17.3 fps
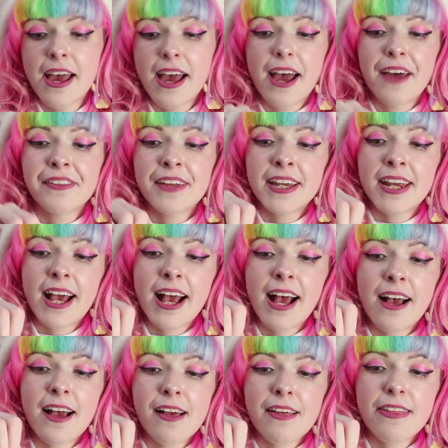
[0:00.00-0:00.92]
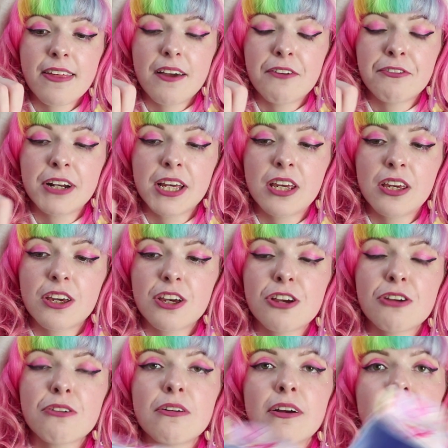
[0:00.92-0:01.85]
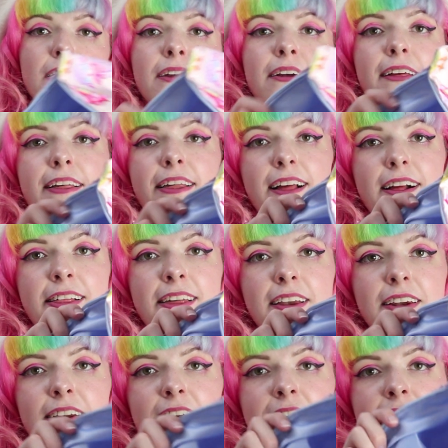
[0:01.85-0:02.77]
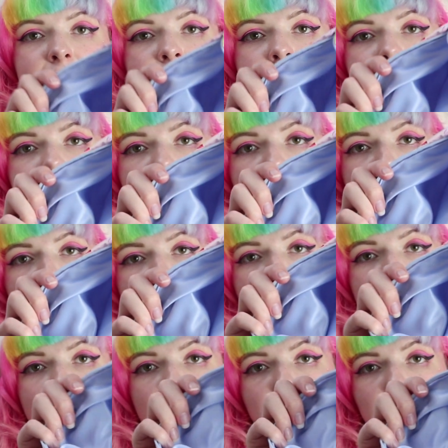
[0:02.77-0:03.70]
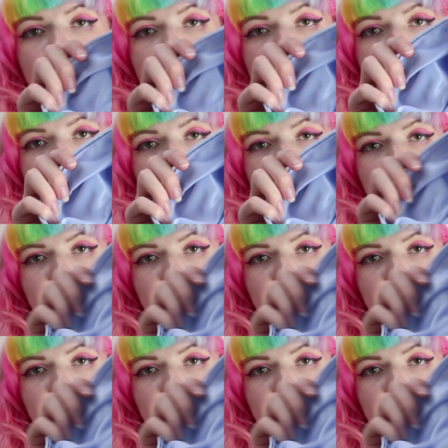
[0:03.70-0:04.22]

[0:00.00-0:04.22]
and then it has a really cute satin lining as well. So